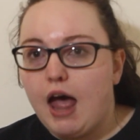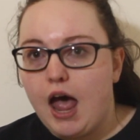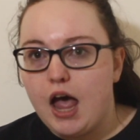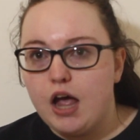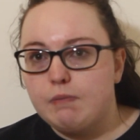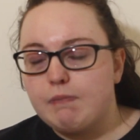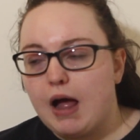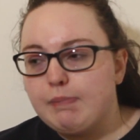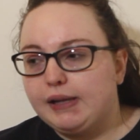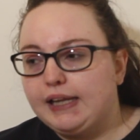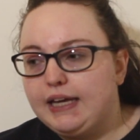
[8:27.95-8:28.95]

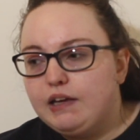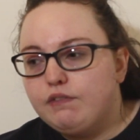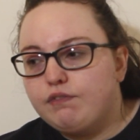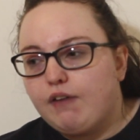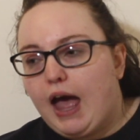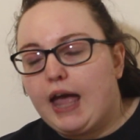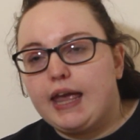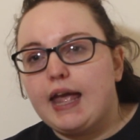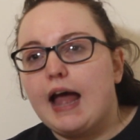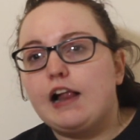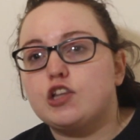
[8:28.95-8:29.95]
I believe
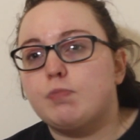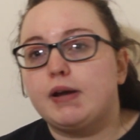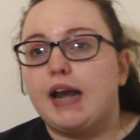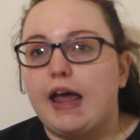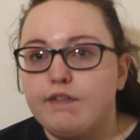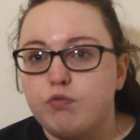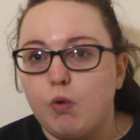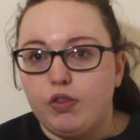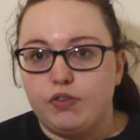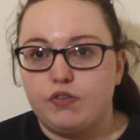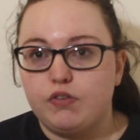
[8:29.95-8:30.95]
I held up a knife
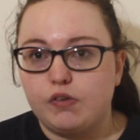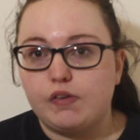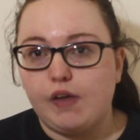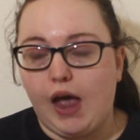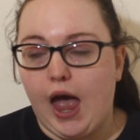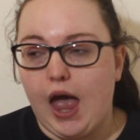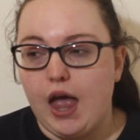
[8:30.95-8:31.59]
once